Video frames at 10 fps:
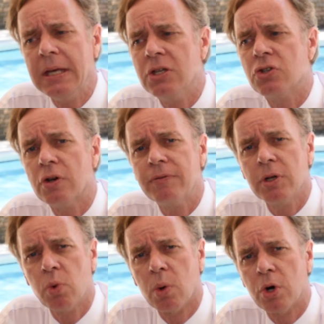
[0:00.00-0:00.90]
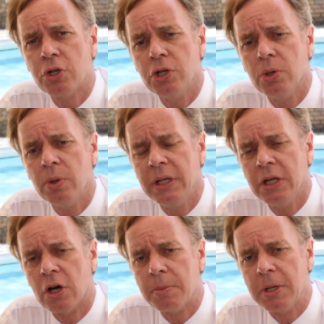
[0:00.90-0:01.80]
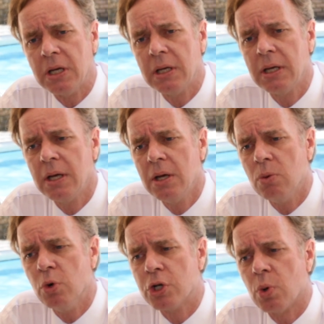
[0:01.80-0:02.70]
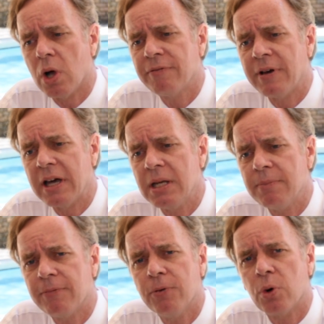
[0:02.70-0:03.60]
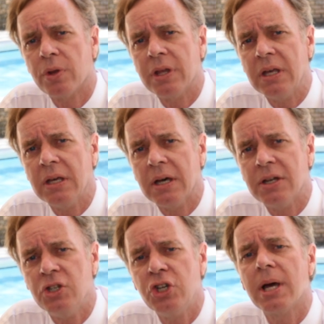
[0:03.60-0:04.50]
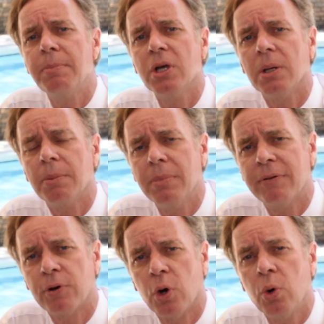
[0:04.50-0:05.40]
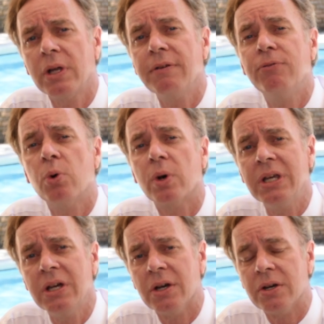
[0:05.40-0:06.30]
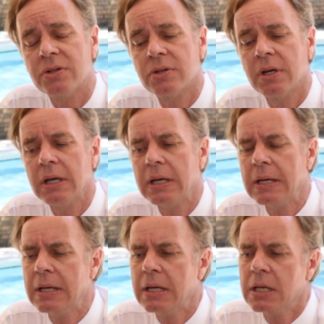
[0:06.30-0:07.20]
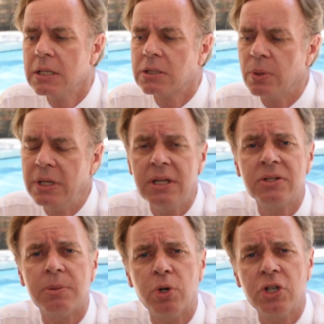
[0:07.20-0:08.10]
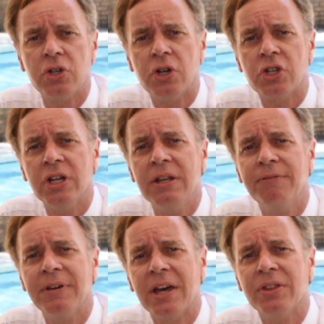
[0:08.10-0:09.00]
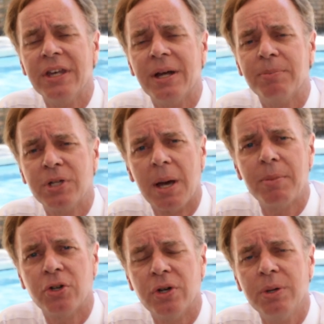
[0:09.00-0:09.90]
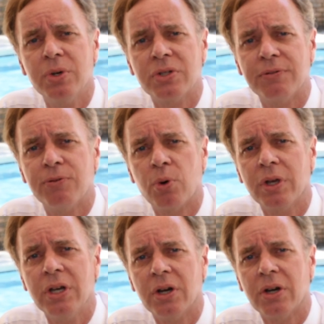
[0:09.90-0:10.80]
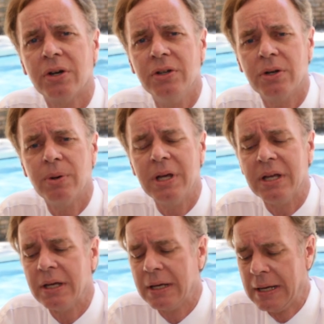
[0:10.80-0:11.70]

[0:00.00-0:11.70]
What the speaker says: He served in World War II in the Army, which qualified him for the GI Bill, but for only 4 years. So he did some research and he found that optometry was a four-year degree.